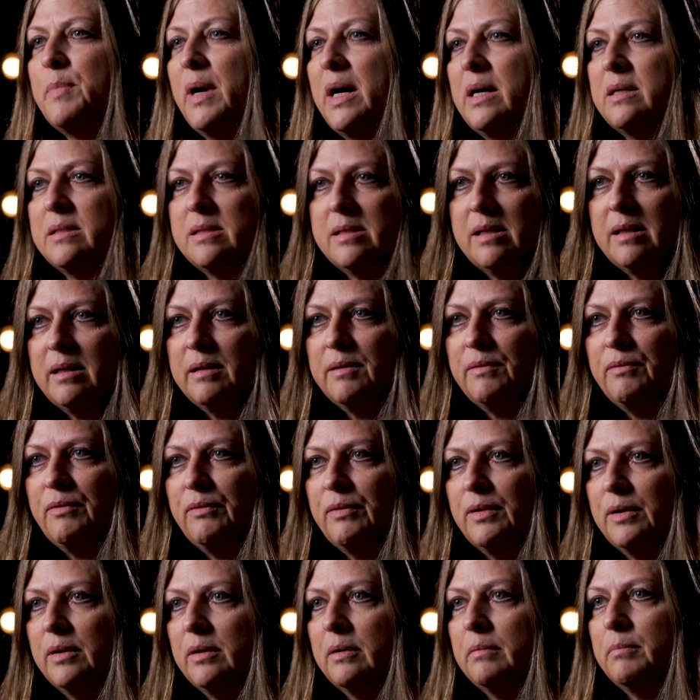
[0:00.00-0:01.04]
positive
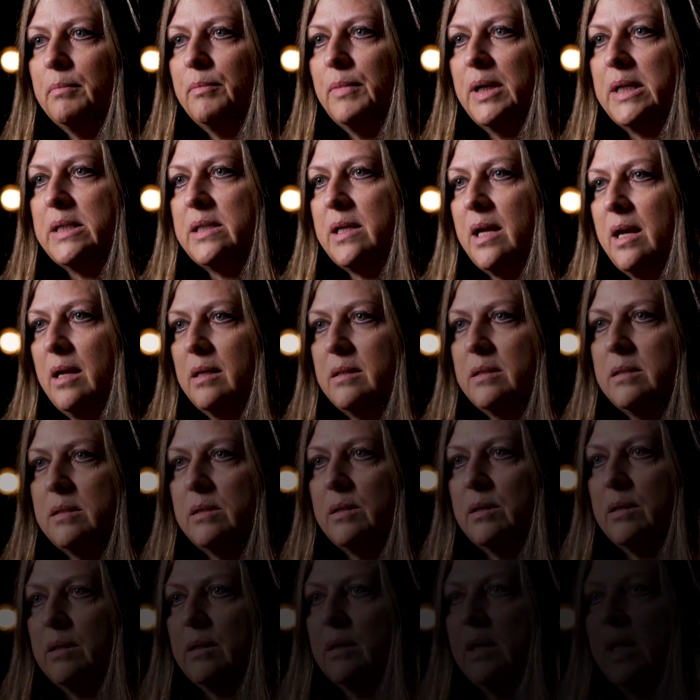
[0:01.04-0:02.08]
for breast
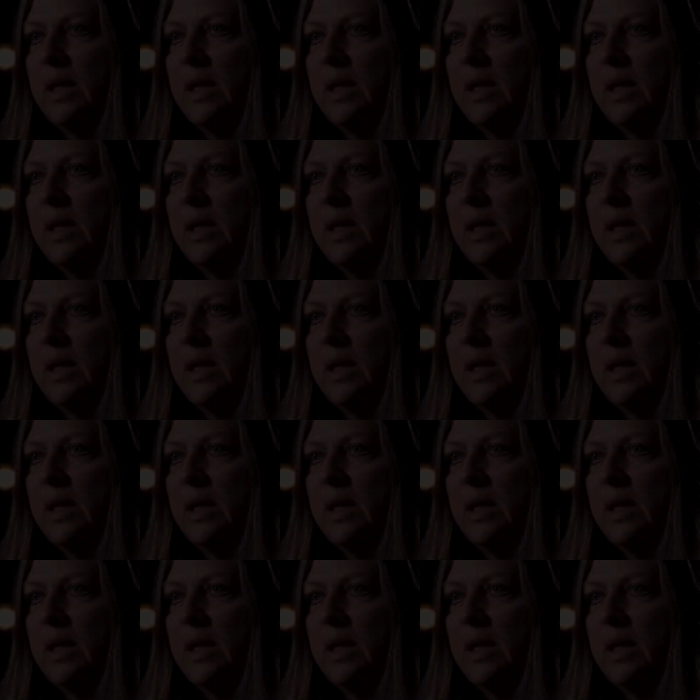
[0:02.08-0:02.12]
cancer.